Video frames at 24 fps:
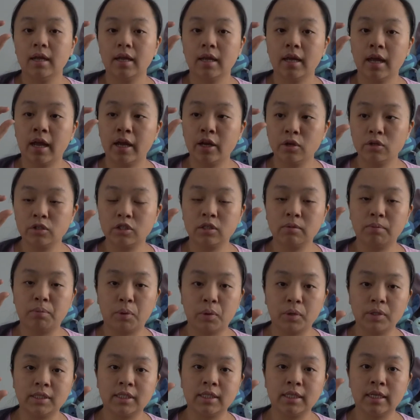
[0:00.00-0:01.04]
I usually
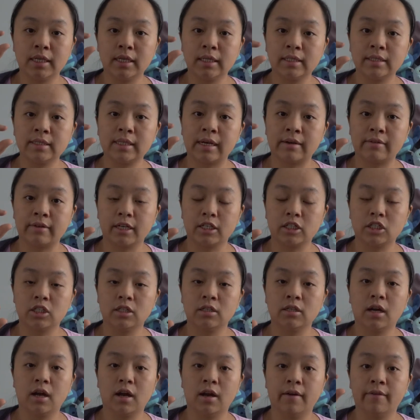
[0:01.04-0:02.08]
point it in the
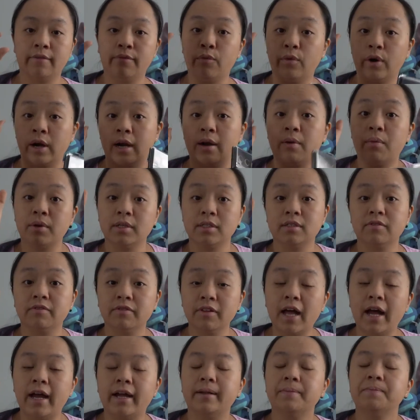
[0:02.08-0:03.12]
direction of where I want to
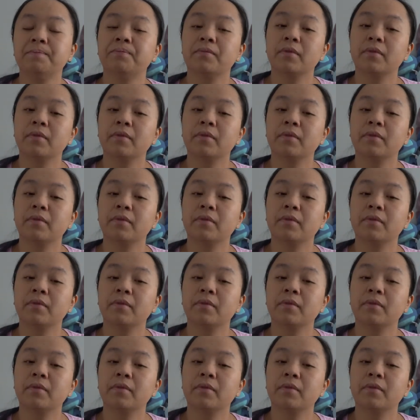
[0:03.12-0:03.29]
fly.